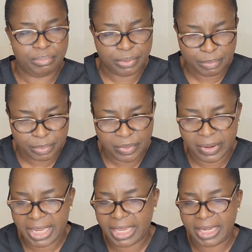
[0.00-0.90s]

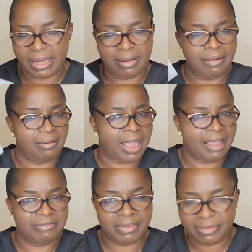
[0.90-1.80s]
poo-pooing or having